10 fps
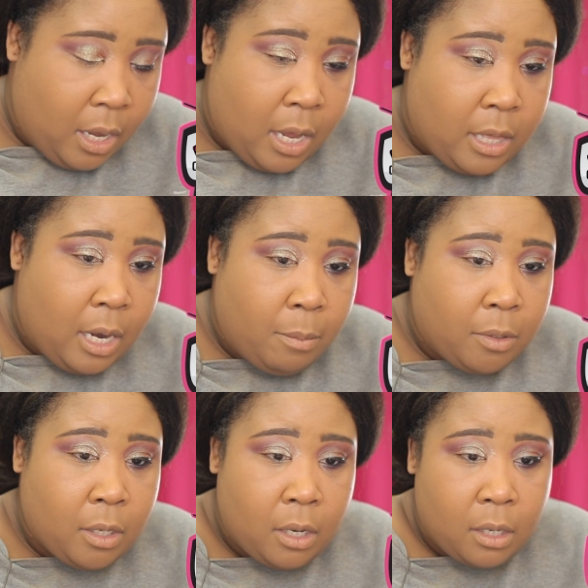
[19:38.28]
Then I'm
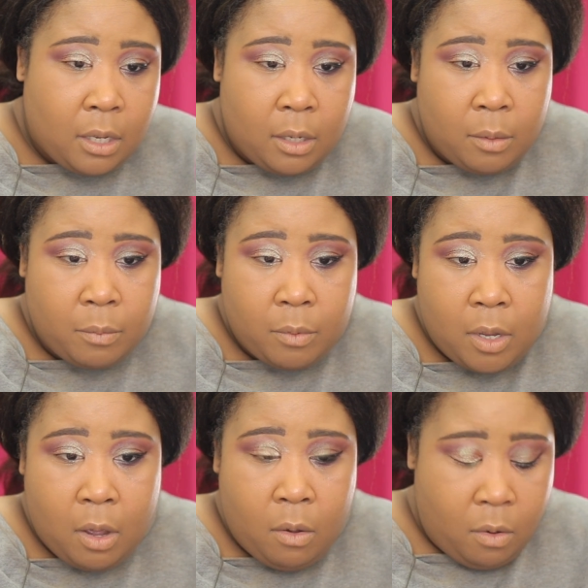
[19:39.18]
just going to
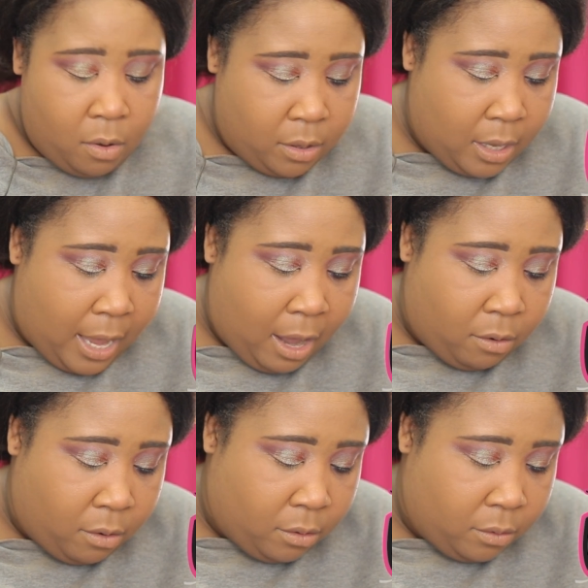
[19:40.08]
go on the
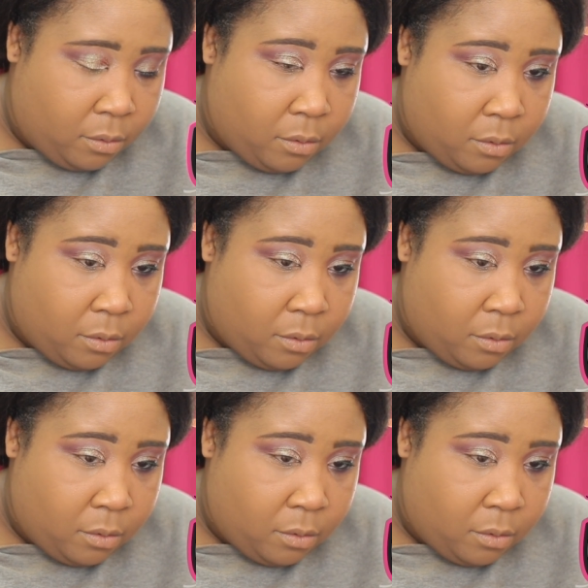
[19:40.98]
outer